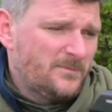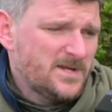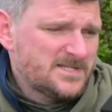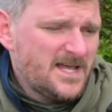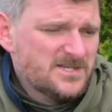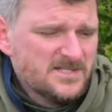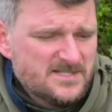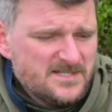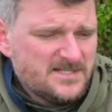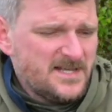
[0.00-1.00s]
But essentially,
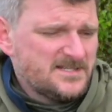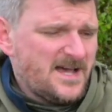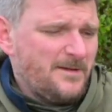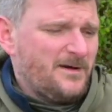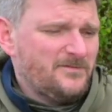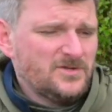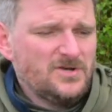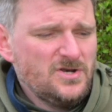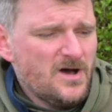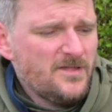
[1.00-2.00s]
since that time, I've
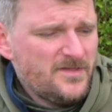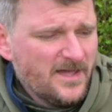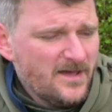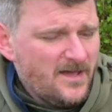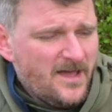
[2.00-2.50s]
done nothing.